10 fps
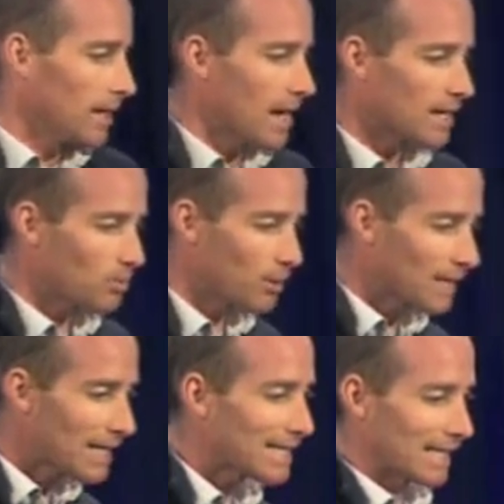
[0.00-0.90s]
And it's
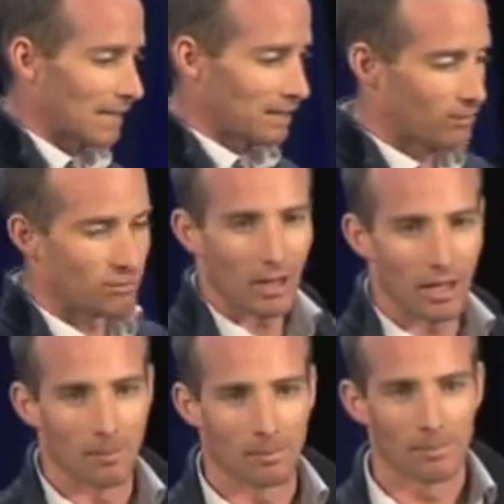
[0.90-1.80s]
pretty easy
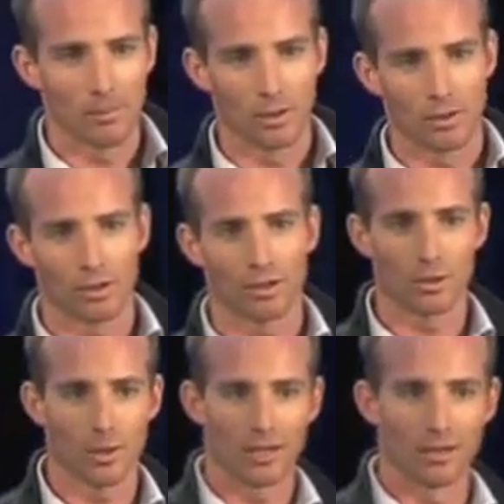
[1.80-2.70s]
when you look
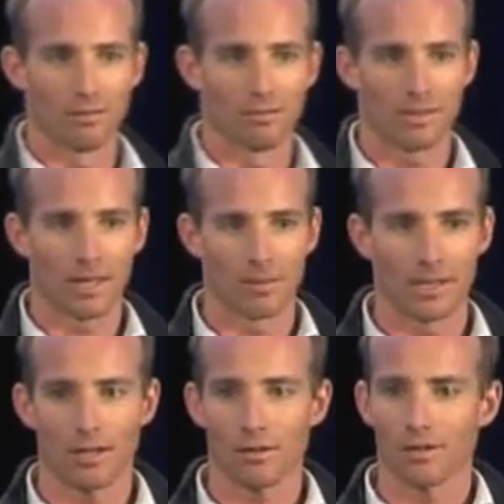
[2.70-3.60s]
into it in some
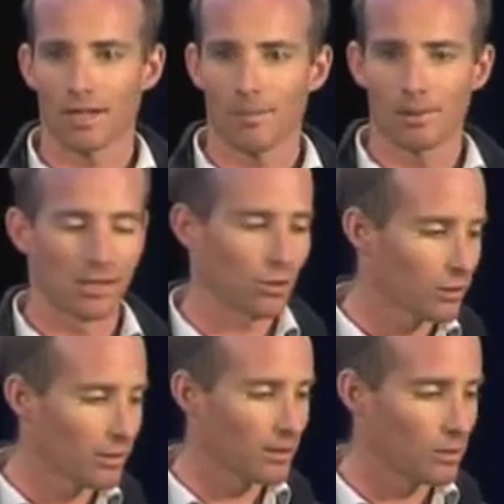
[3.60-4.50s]
detail. There are companies
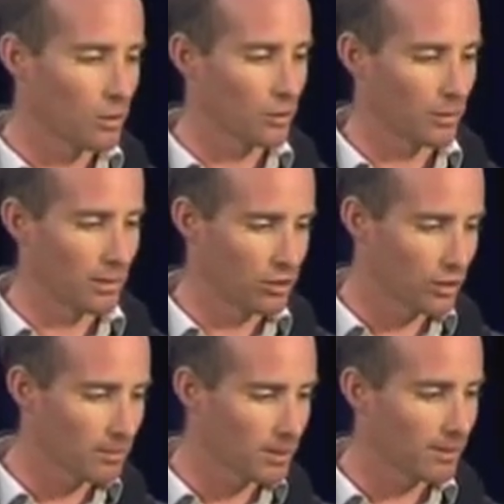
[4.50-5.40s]
all around the world with these
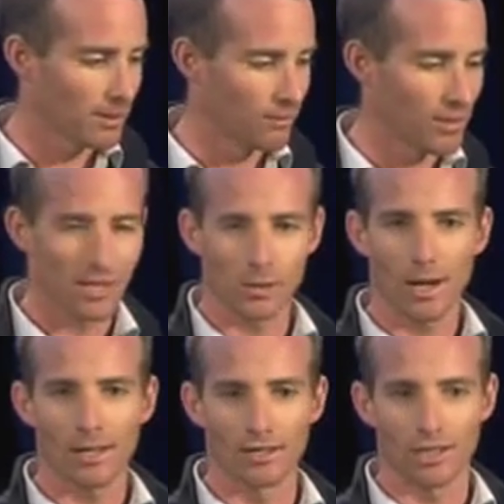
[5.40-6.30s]
ships.
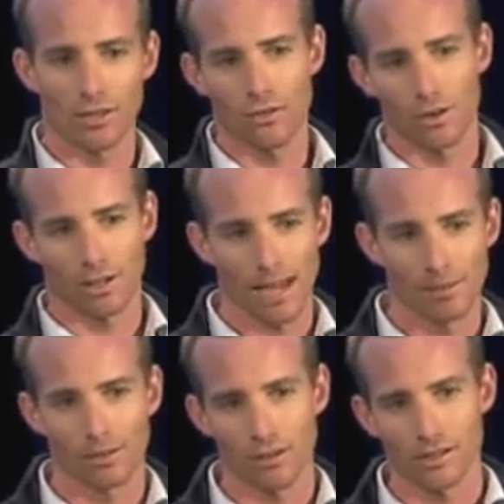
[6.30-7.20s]
Venezuela just threw a
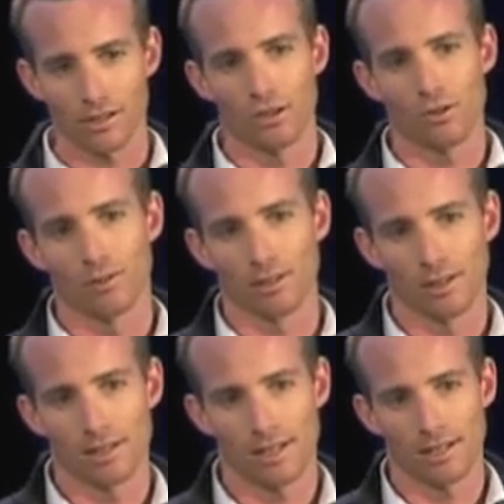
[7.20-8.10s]
cable across to Cuba and
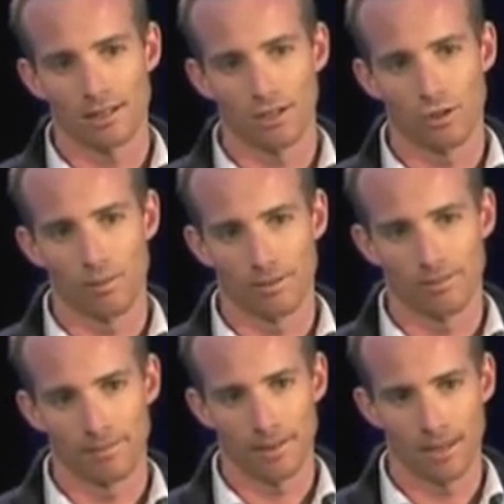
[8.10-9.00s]
connected Cuba,
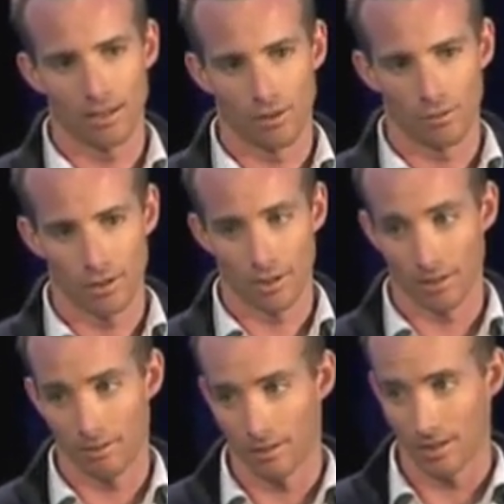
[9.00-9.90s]
to
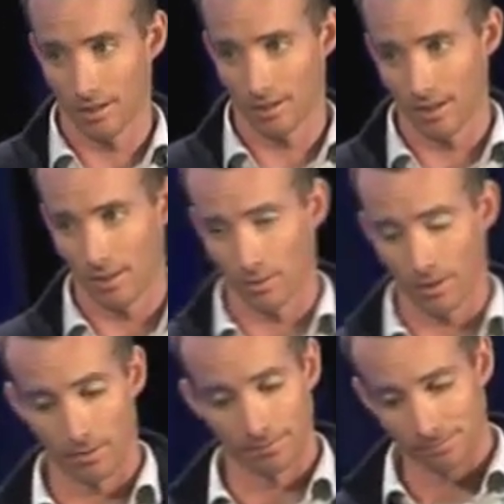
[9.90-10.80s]
the internet with
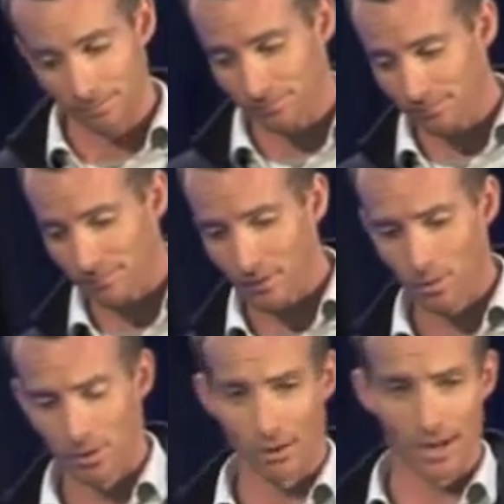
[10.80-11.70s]
a
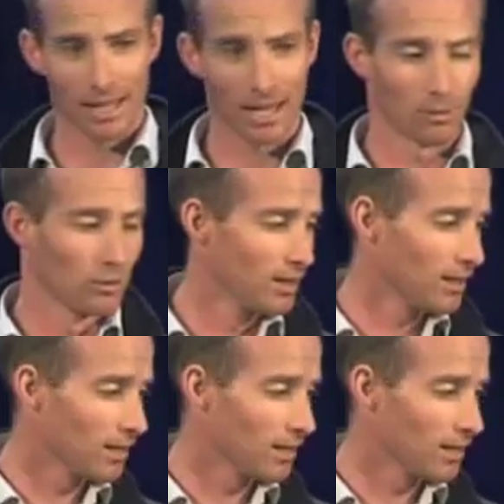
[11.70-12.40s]
great cable.